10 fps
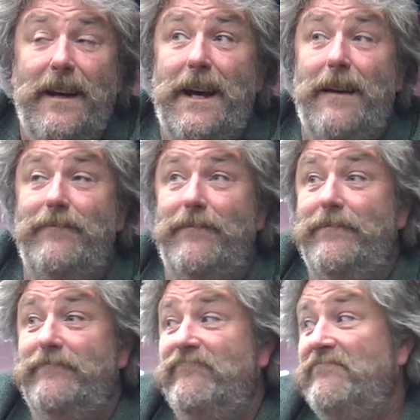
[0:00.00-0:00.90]

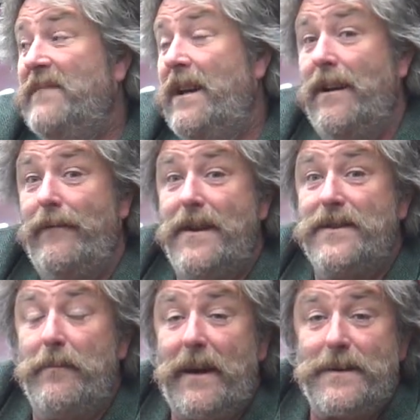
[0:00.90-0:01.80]
um, various
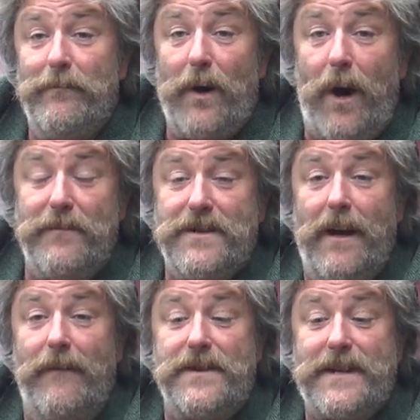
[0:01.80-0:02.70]
little bits and
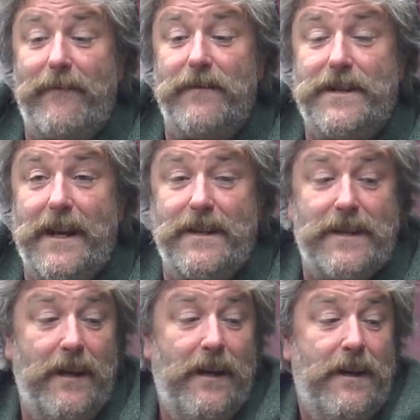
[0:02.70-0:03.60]
bobs of the
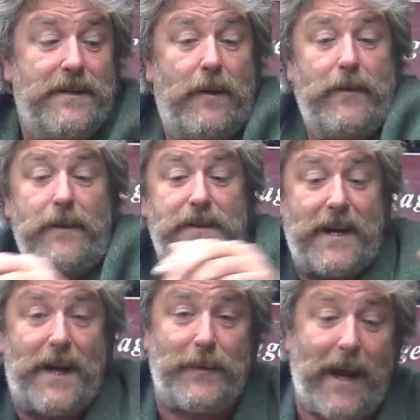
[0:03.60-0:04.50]
seventies. So the other
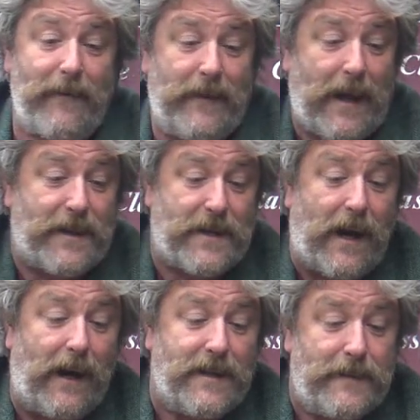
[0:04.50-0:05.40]
tyres we're having that
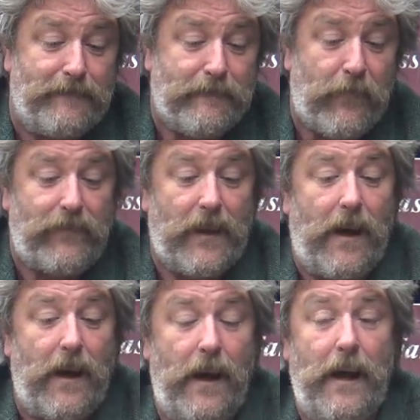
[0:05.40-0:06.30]
size
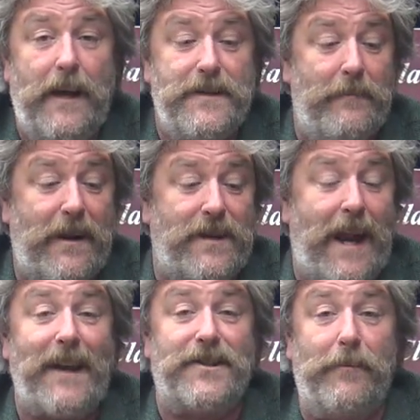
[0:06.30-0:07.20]
uh, is the Michelin
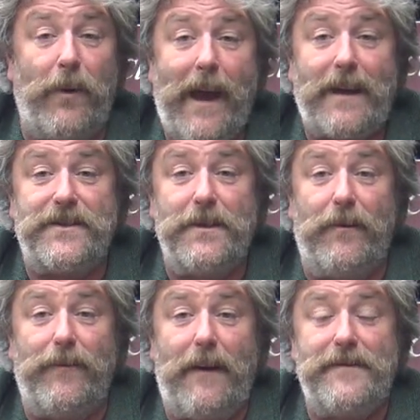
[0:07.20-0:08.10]
X W X two
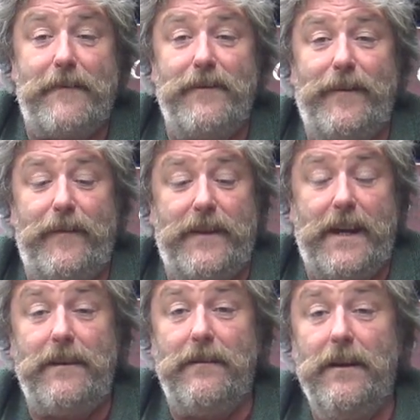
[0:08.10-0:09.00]
one five seventy
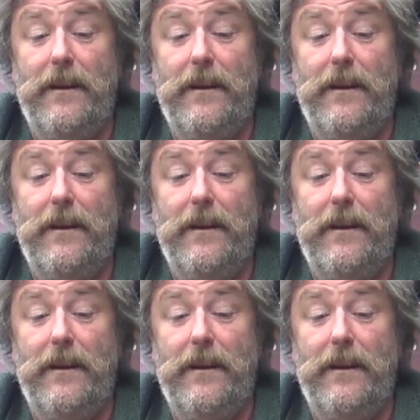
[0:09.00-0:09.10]
fifteen,